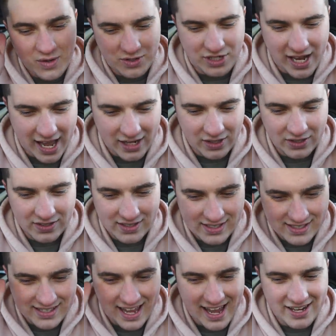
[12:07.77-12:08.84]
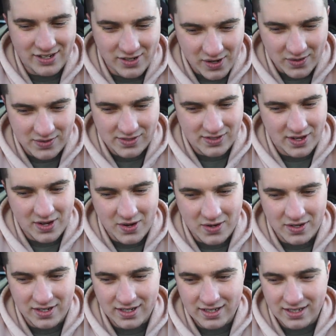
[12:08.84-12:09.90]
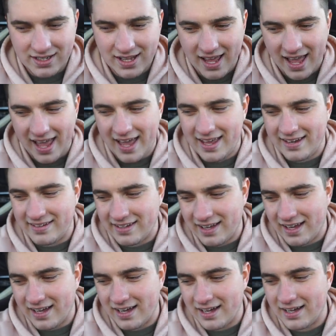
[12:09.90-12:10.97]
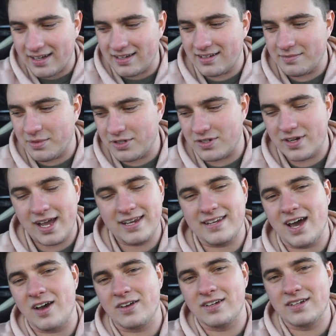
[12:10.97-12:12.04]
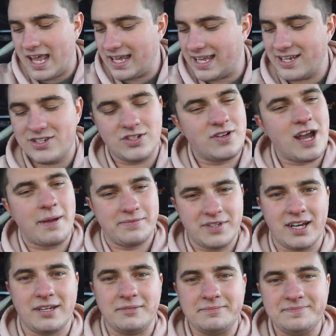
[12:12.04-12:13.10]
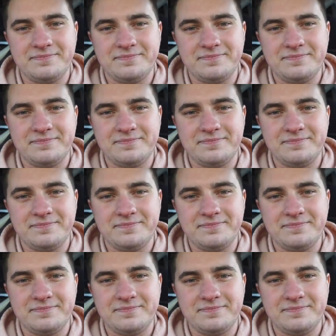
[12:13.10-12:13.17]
channel, stay in your own zone, and put your head down and get your crap done.